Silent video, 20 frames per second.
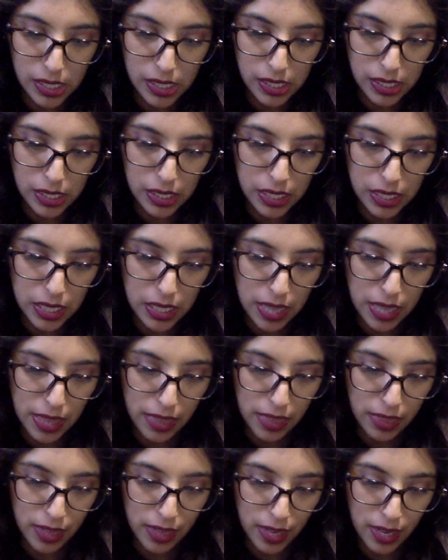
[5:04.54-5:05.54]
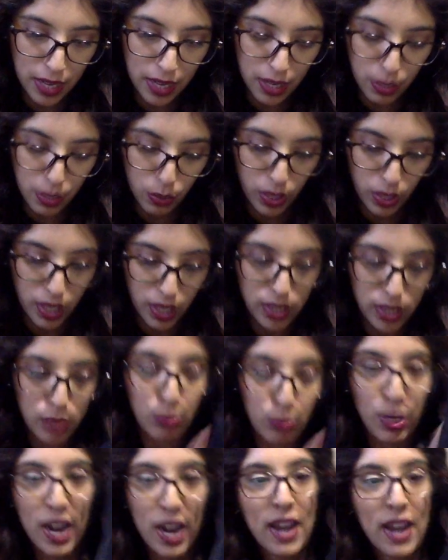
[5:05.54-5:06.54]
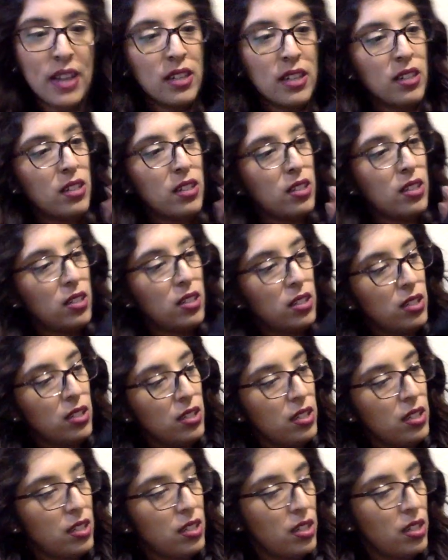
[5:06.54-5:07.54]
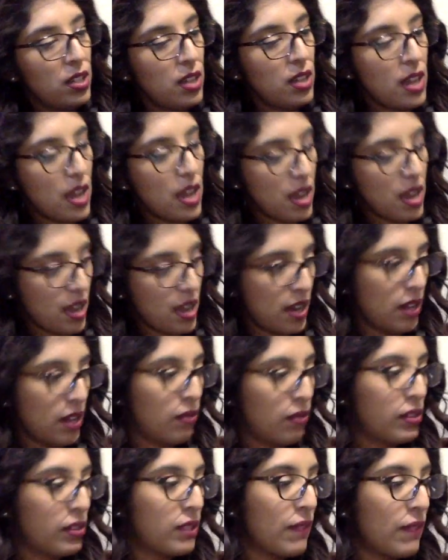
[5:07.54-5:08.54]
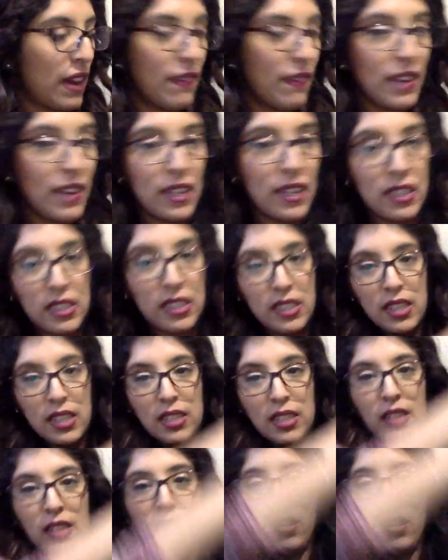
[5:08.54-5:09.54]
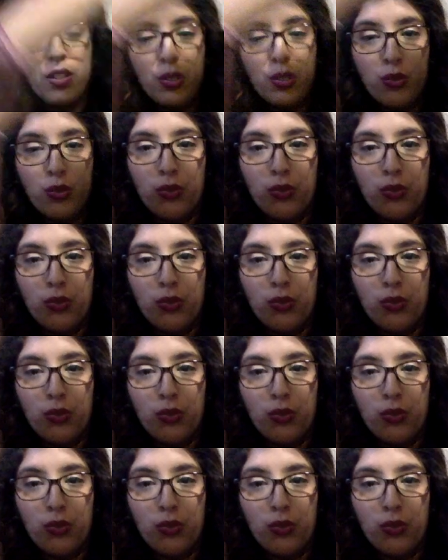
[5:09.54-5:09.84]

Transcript: is the Athletic Works brand, and it was $5.96. I thought it was